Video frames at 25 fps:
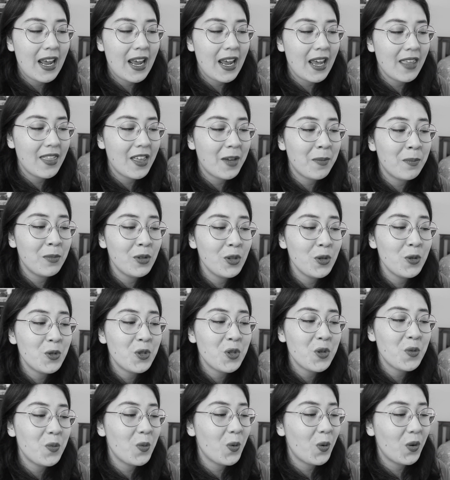air that blew
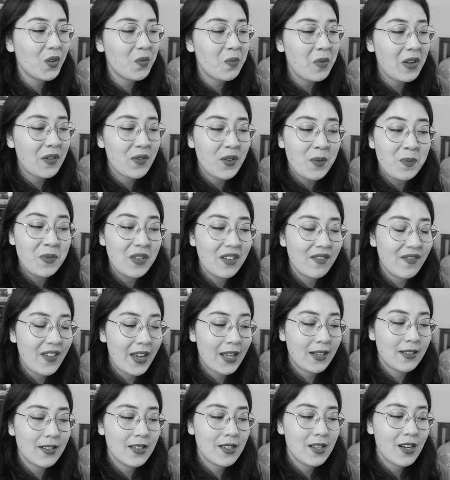toward me from the
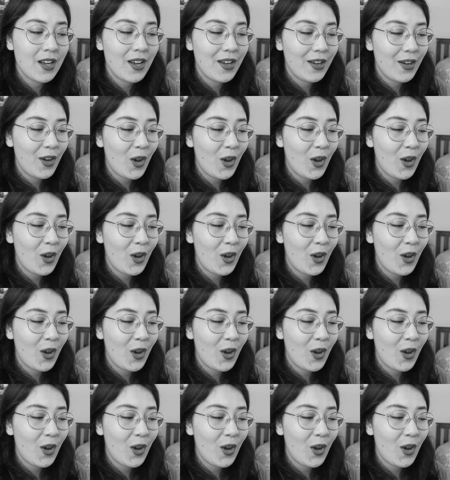vent.